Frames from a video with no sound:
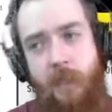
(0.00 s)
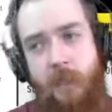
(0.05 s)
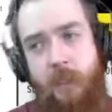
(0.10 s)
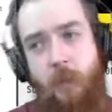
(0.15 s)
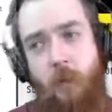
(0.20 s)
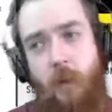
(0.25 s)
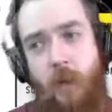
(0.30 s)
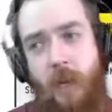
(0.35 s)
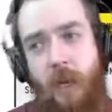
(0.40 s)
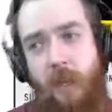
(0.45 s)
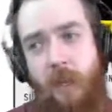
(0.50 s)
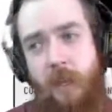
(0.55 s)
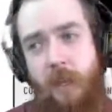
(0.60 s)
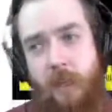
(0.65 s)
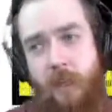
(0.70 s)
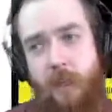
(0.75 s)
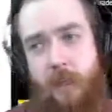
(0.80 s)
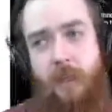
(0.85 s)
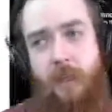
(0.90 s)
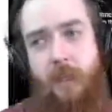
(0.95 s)
So I think
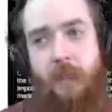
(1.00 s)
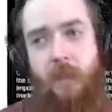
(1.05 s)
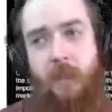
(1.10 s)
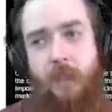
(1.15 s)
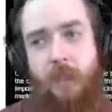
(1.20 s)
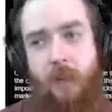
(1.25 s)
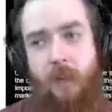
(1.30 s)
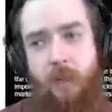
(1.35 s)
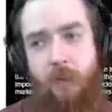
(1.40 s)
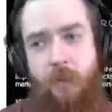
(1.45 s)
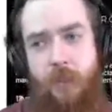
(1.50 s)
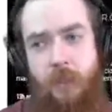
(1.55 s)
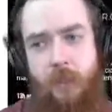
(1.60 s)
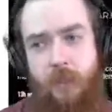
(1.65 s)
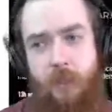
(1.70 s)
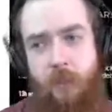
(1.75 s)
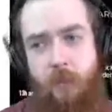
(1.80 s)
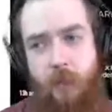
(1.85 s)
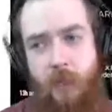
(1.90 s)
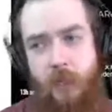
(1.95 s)
that this article does a
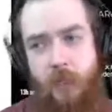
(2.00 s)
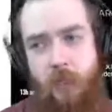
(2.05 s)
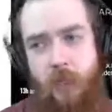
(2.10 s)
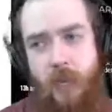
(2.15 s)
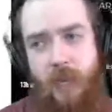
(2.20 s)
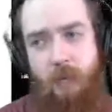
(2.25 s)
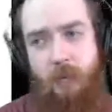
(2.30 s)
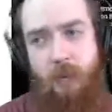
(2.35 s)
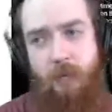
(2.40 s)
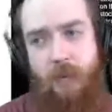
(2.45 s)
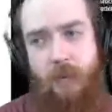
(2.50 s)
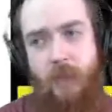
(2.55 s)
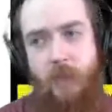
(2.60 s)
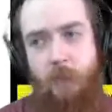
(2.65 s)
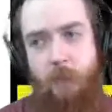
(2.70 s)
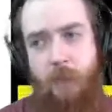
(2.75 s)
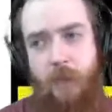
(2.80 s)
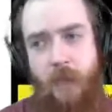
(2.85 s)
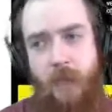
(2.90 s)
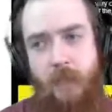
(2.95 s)
great job of hitting
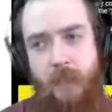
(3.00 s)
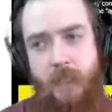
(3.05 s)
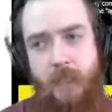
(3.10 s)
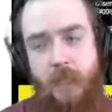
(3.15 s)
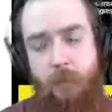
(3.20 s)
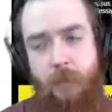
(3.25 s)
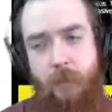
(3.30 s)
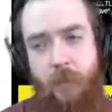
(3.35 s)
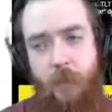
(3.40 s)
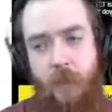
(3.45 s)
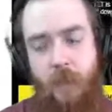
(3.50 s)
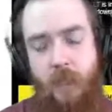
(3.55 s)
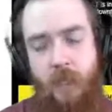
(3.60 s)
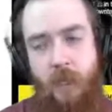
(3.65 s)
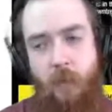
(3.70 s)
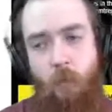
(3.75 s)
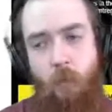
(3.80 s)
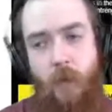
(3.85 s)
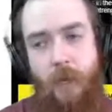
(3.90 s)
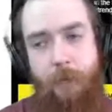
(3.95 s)
upon some of the
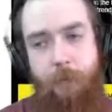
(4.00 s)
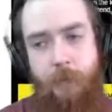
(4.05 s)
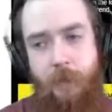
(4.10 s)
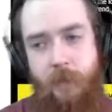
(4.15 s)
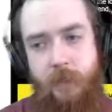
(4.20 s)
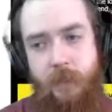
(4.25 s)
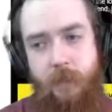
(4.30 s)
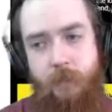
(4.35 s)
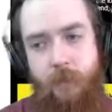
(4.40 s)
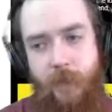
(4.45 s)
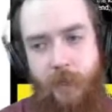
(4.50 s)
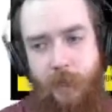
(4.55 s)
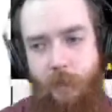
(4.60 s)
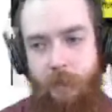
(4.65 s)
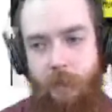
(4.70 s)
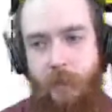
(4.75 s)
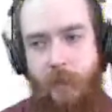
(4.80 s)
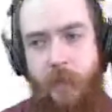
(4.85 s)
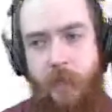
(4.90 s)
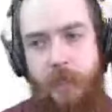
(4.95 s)
white pills involved.
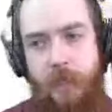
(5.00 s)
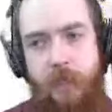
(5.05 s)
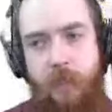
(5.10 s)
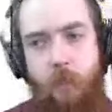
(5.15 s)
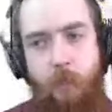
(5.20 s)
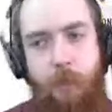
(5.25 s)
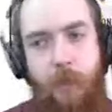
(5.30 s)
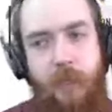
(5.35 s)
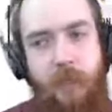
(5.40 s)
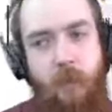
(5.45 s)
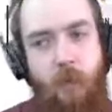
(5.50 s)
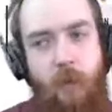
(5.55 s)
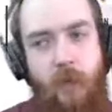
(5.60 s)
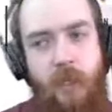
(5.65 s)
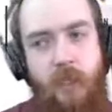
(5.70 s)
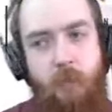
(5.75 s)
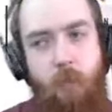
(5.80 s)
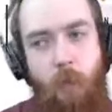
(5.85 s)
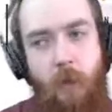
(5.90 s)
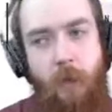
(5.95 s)
So Bitcoin
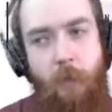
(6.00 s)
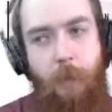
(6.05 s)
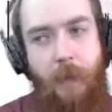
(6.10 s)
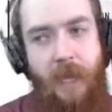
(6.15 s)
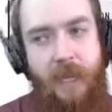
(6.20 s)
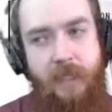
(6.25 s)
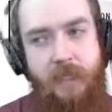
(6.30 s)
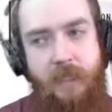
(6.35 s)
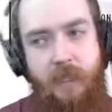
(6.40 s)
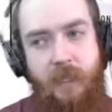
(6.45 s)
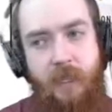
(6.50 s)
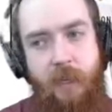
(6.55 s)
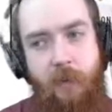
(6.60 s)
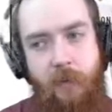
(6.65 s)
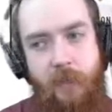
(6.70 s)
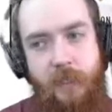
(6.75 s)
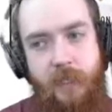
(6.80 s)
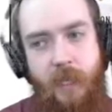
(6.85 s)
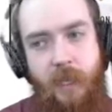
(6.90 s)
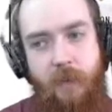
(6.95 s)
is well past the here to
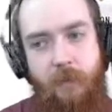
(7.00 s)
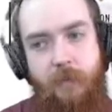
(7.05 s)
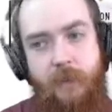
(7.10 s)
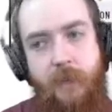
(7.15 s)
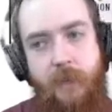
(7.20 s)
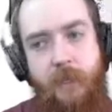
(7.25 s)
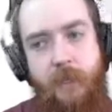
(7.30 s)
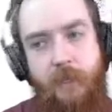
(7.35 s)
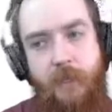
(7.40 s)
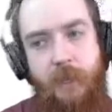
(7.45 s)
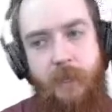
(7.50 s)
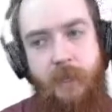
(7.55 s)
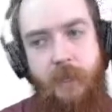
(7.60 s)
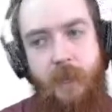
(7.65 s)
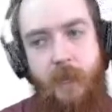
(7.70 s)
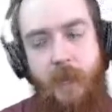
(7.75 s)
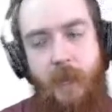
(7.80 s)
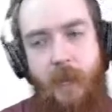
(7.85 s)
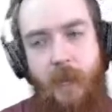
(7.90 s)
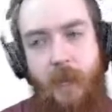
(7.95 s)
stay phase.
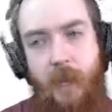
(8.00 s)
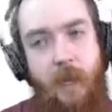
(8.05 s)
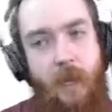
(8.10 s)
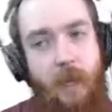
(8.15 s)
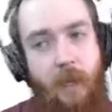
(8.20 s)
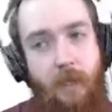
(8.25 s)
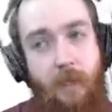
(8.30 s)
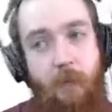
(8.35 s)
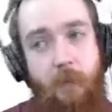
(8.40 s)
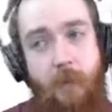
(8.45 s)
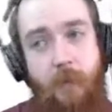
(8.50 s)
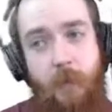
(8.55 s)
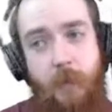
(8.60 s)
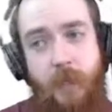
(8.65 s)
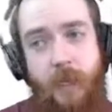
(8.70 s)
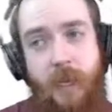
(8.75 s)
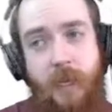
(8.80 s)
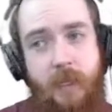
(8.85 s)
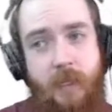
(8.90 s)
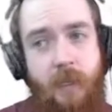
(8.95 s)
I agree with
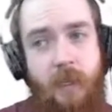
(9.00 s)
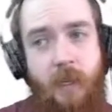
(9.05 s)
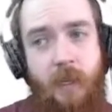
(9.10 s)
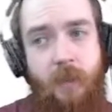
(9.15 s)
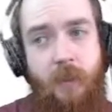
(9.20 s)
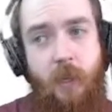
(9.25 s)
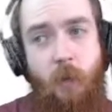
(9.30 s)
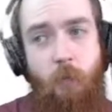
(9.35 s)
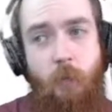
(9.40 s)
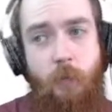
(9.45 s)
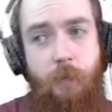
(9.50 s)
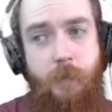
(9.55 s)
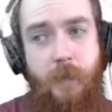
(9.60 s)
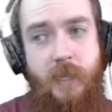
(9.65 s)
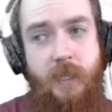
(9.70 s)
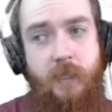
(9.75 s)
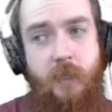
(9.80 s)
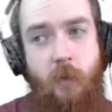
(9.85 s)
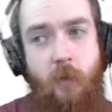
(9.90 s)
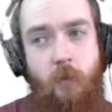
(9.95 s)
that. There will be
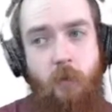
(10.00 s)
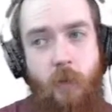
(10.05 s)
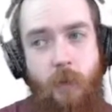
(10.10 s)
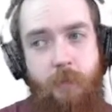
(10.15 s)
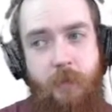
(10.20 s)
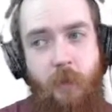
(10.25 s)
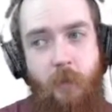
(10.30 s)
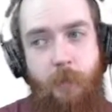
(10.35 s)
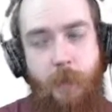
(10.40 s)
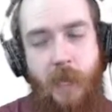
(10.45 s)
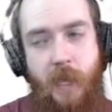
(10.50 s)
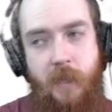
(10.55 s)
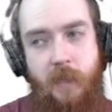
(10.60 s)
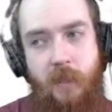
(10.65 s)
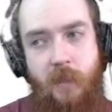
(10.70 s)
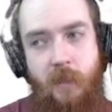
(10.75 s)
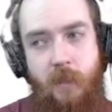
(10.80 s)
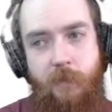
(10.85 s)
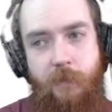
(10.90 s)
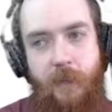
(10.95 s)
no crypto ban in
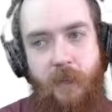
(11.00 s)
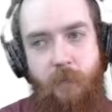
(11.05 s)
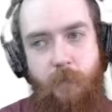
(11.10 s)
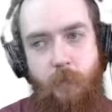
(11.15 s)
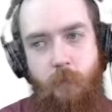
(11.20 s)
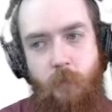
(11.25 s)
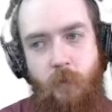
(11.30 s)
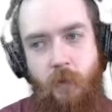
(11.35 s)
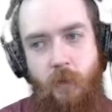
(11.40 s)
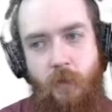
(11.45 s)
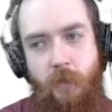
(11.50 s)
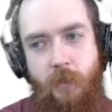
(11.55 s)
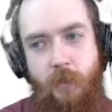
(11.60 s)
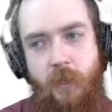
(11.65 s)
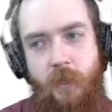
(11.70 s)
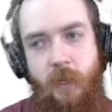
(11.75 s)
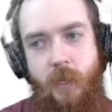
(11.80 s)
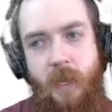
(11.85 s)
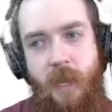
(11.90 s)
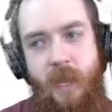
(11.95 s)
the developed world.
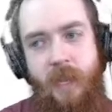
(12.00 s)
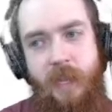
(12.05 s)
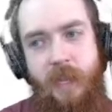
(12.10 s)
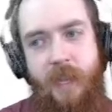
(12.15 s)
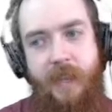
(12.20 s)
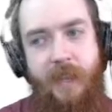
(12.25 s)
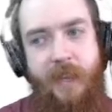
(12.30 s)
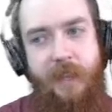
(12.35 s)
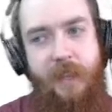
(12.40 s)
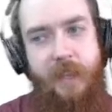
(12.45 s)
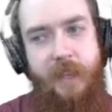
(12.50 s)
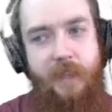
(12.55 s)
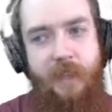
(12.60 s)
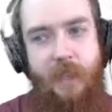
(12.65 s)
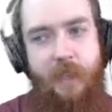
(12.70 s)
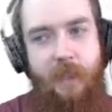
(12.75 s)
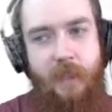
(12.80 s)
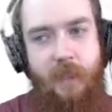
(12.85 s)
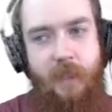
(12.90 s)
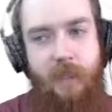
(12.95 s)
Again, I think
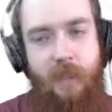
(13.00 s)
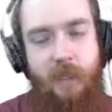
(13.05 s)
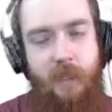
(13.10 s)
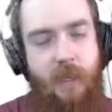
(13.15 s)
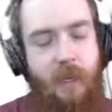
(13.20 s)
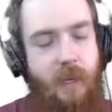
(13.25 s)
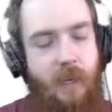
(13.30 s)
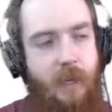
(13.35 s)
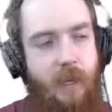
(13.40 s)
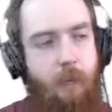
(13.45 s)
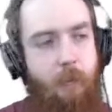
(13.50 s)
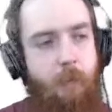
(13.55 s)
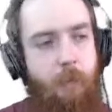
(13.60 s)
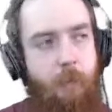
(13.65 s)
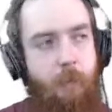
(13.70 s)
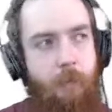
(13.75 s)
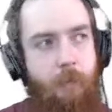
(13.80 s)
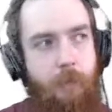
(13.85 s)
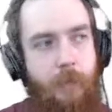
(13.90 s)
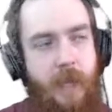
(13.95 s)
that the
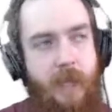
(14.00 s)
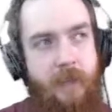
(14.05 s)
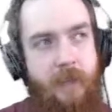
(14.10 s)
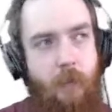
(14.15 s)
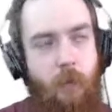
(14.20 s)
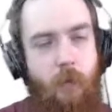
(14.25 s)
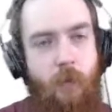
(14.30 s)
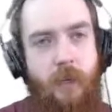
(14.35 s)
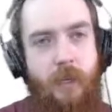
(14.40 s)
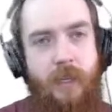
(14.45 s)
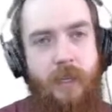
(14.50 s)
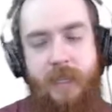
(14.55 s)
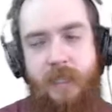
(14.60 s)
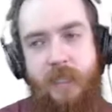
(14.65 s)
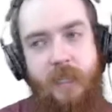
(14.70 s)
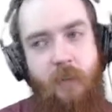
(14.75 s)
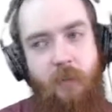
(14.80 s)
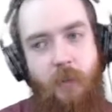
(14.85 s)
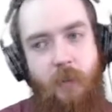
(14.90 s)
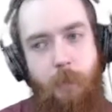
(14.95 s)
Pandora is
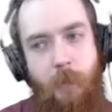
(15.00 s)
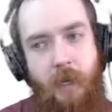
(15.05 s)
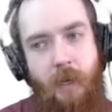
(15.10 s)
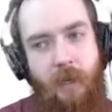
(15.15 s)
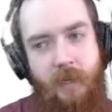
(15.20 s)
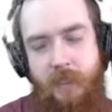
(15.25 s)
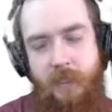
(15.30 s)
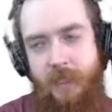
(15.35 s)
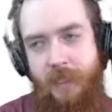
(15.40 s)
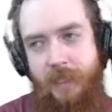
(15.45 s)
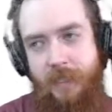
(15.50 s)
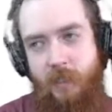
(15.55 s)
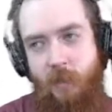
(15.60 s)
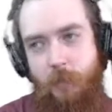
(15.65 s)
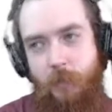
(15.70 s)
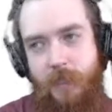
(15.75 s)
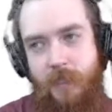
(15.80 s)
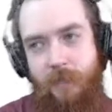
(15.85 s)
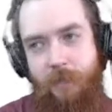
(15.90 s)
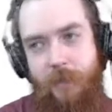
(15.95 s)
out of the box. It's going to
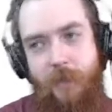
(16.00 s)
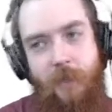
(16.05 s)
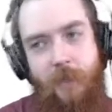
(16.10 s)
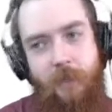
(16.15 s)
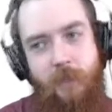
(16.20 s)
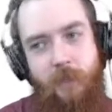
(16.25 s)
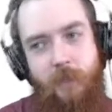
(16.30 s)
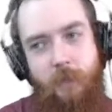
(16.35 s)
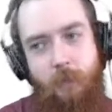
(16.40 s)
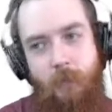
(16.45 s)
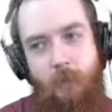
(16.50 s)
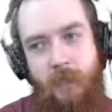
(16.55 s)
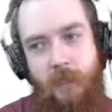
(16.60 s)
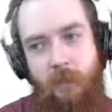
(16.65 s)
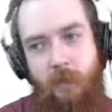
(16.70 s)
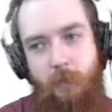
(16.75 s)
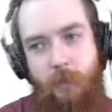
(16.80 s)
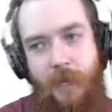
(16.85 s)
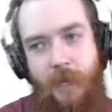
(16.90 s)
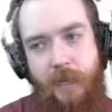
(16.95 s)
be difficult to get
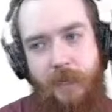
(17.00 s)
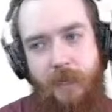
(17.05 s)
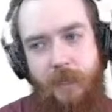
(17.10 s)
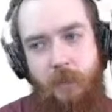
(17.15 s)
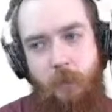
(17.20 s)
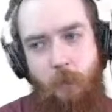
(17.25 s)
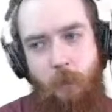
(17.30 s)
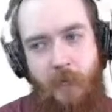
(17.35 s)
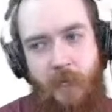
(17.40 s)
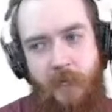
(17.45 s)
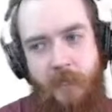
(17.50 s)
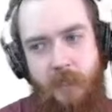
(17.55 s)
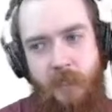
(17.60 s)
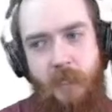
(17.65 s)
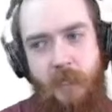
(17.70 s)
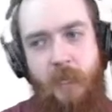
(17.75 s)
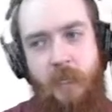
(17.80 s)
her back in the box.